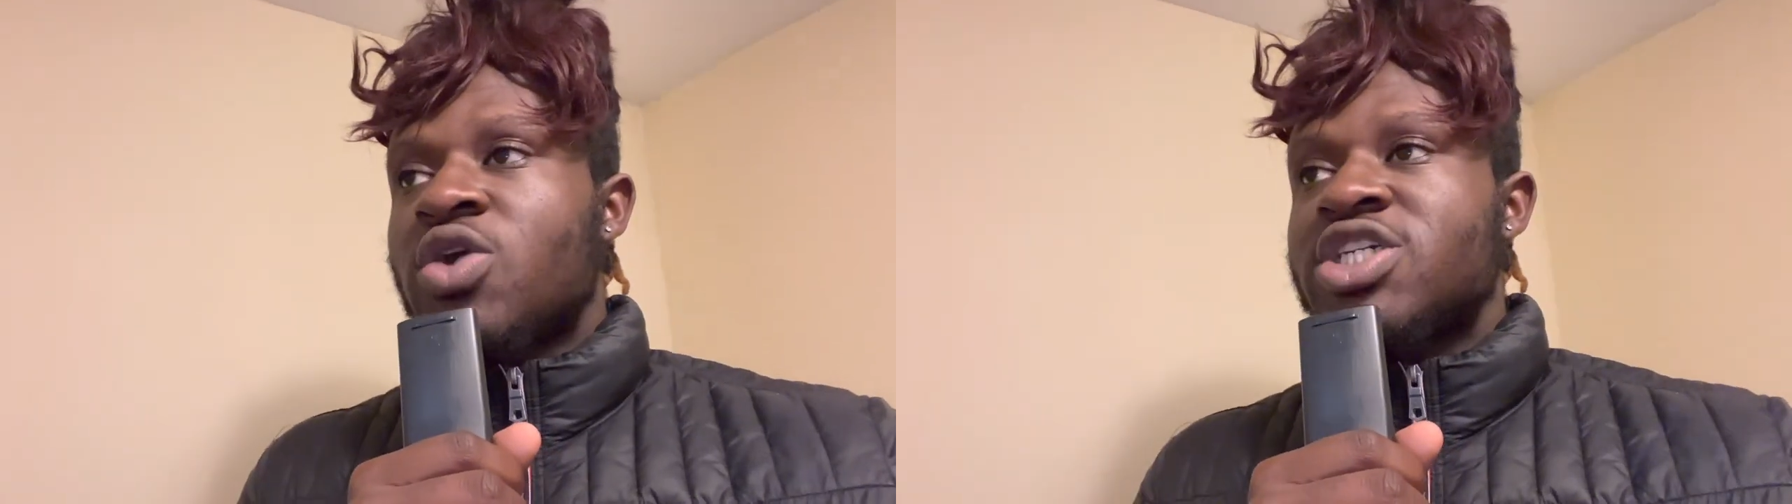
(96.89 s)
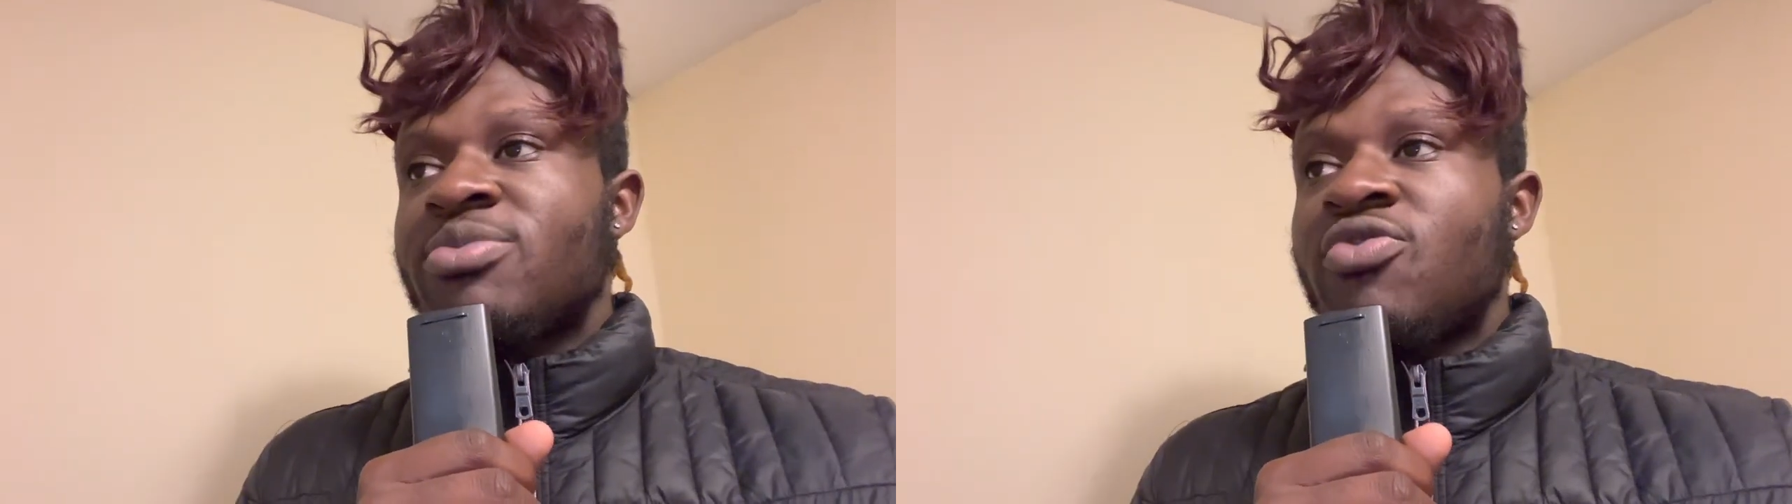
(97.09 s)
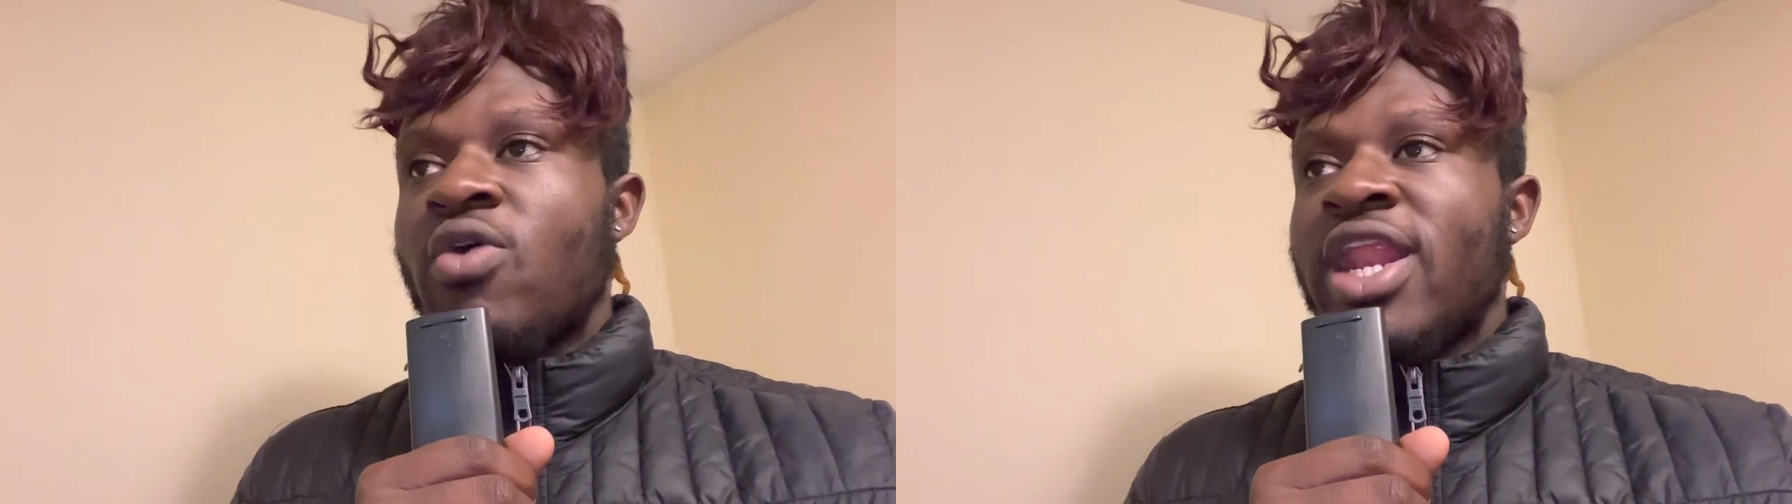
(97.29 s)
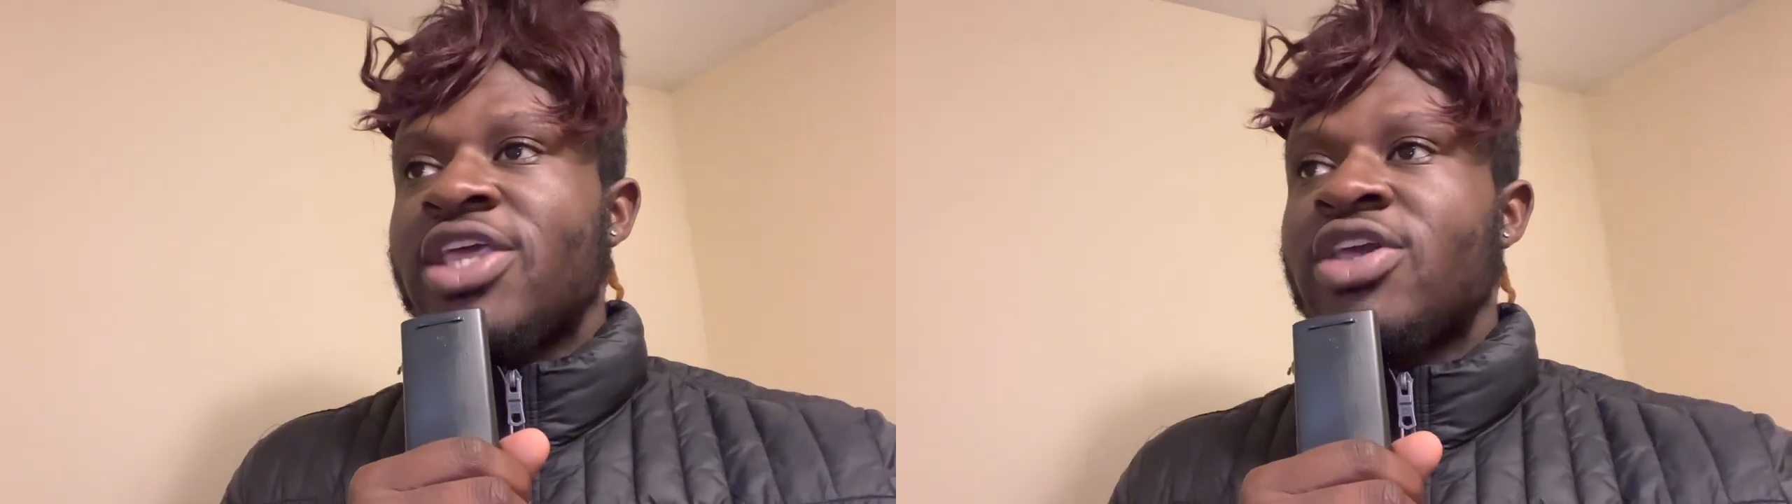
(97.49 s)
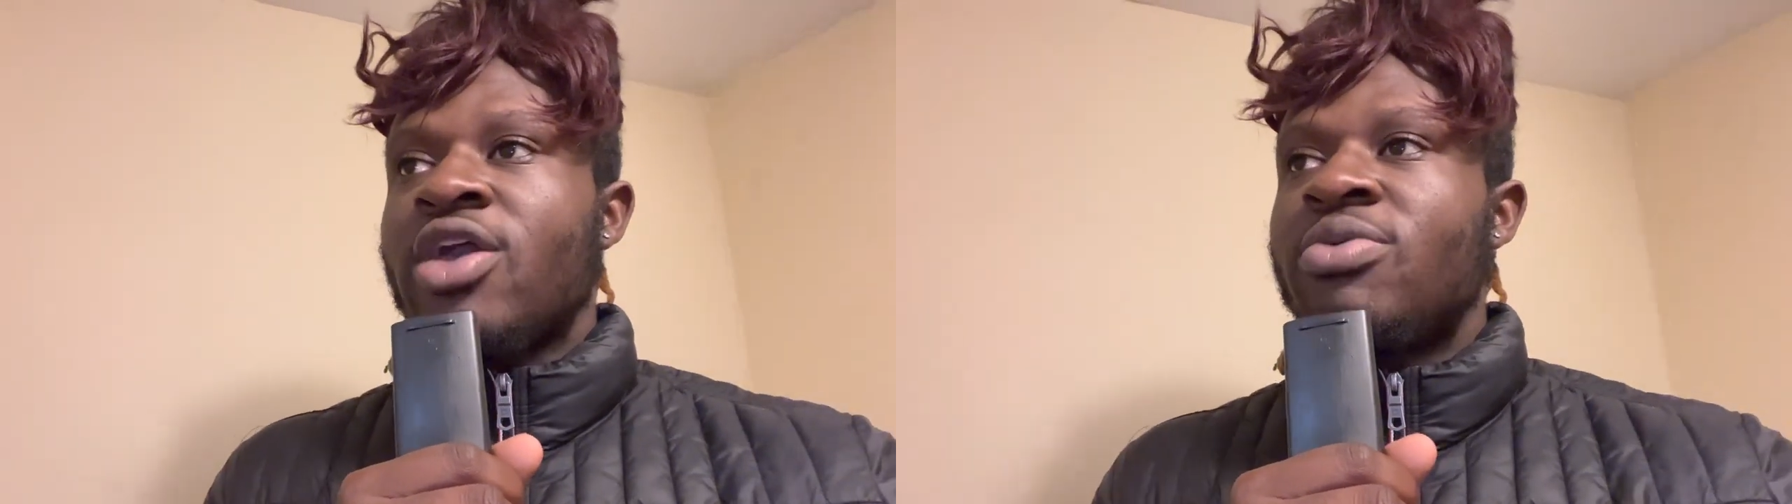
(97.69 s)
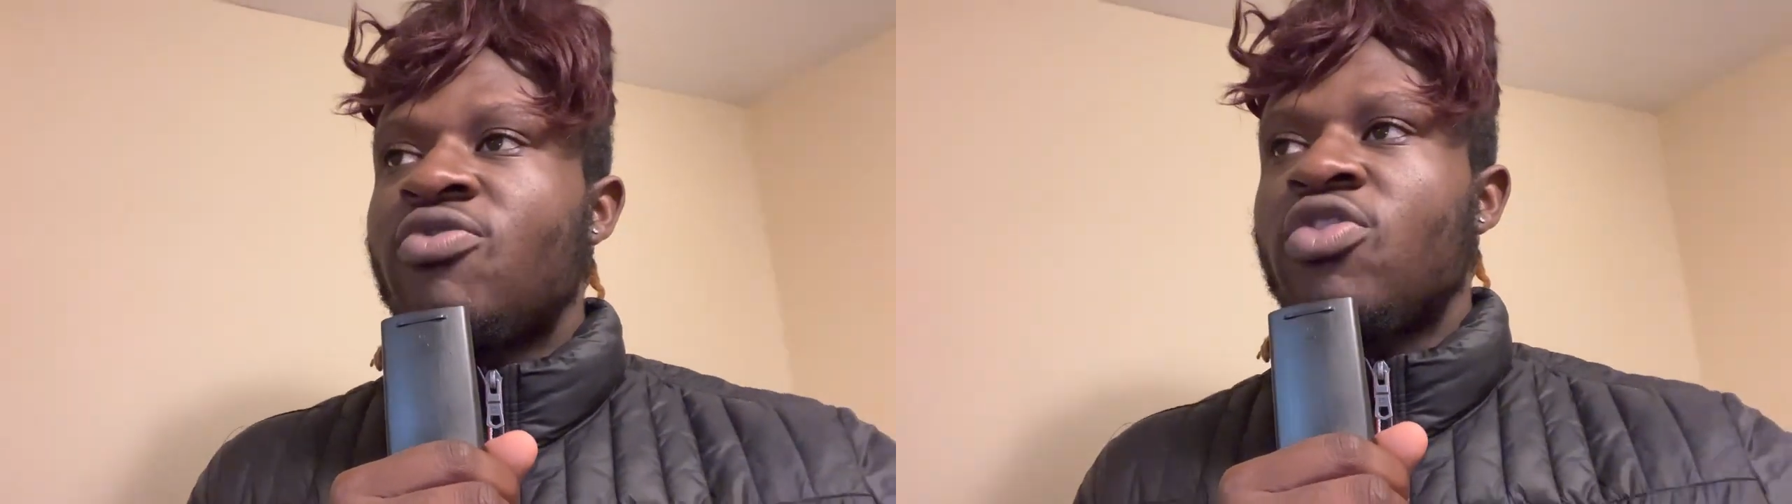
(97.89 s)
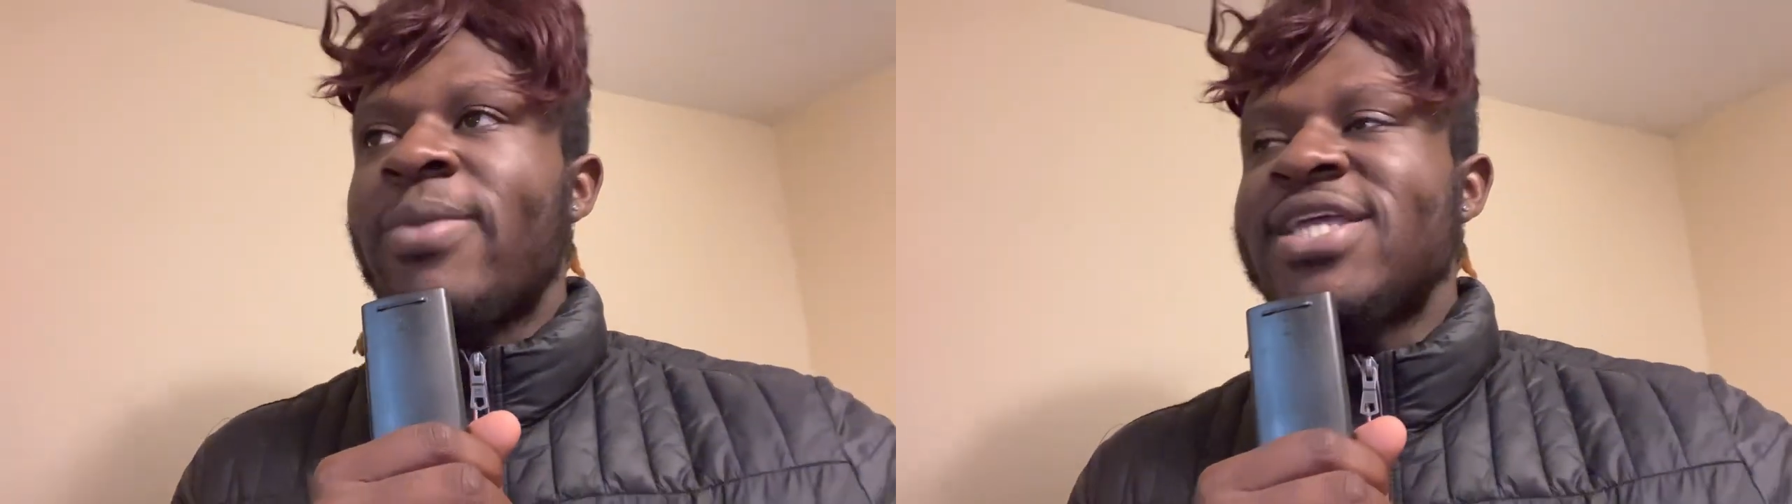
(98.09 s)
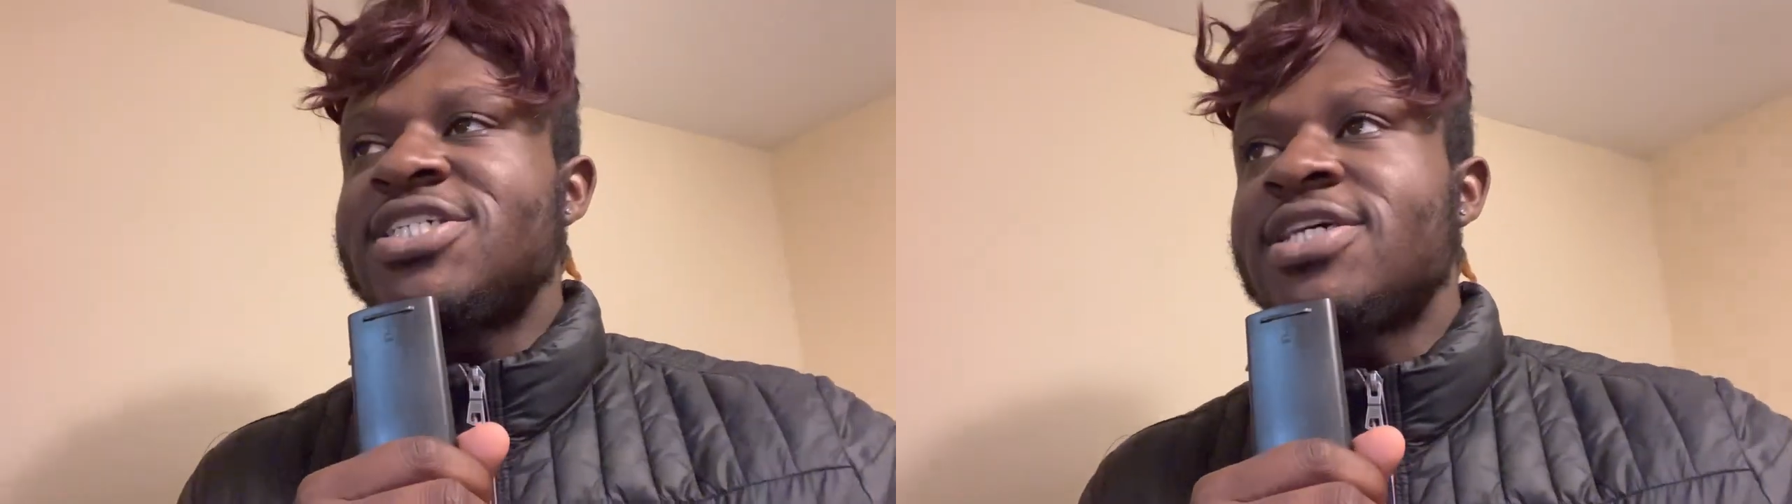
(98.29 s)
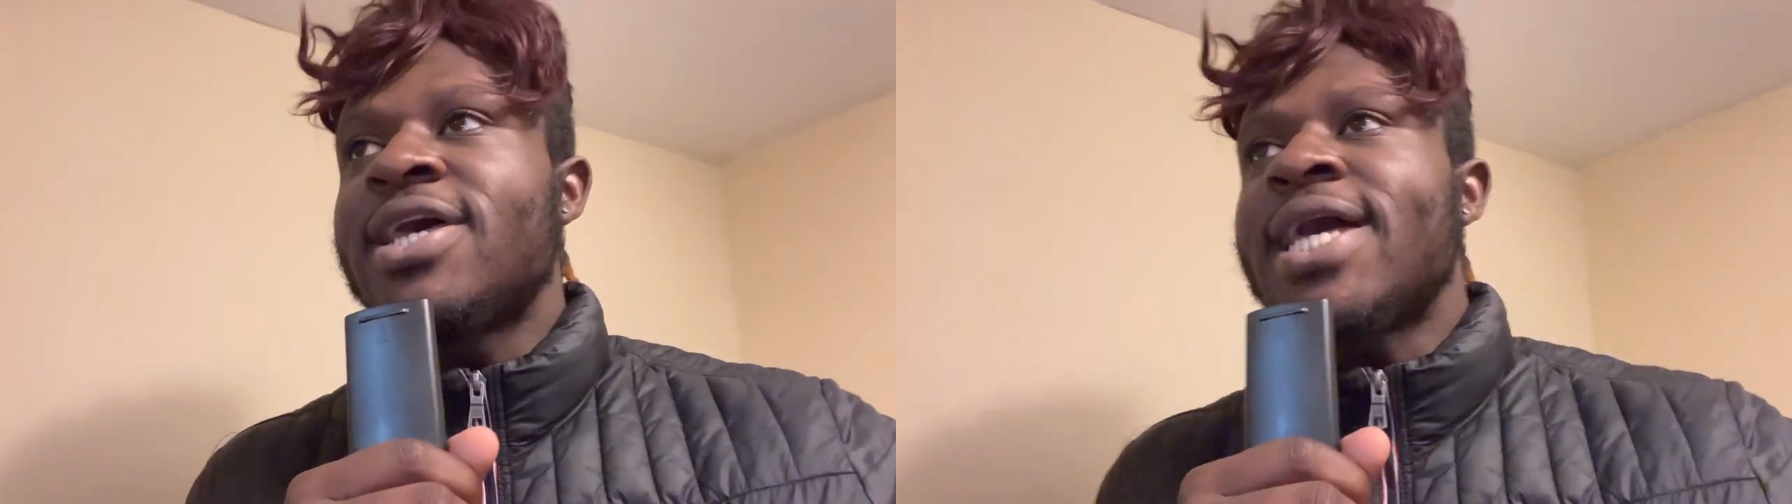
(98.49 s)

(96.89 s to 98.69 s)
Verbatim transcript: question before I let you go before the match.